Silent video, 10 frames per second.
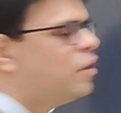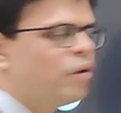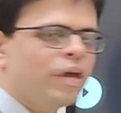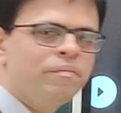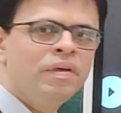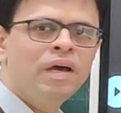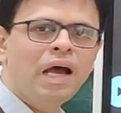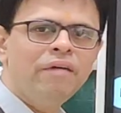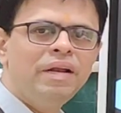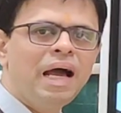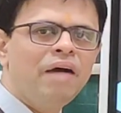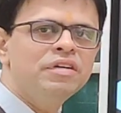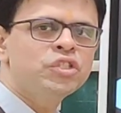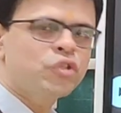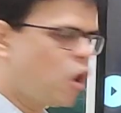Okay, I will
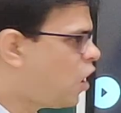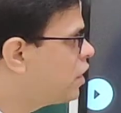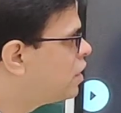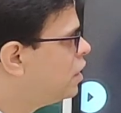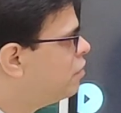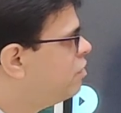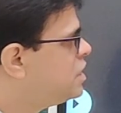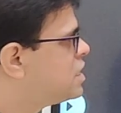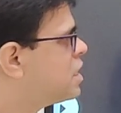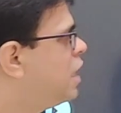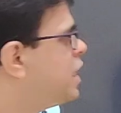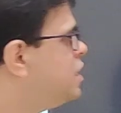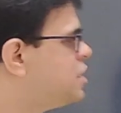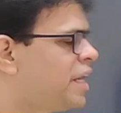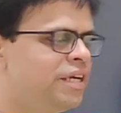have a slot which is cut
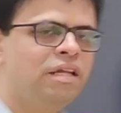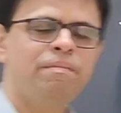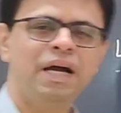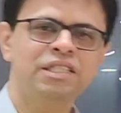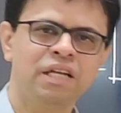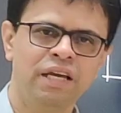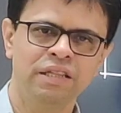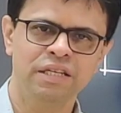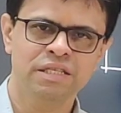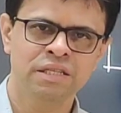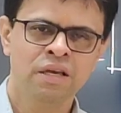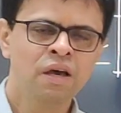inside the patch like this.